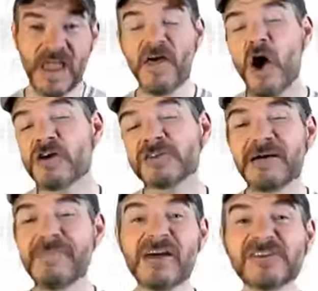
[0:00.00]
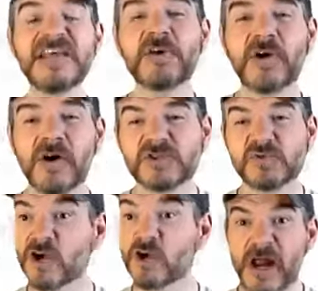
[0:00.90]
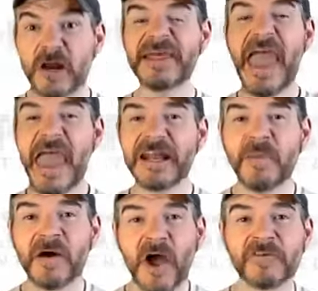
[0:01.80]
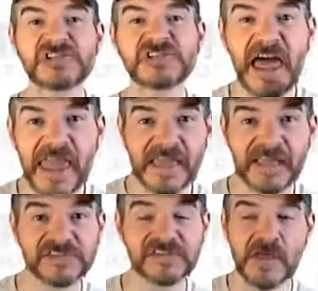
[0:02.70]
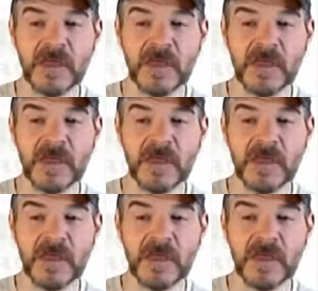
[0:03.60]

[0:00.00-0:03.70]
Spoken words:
And Uncle Tom house Negroes were incredibly hated among the other slaves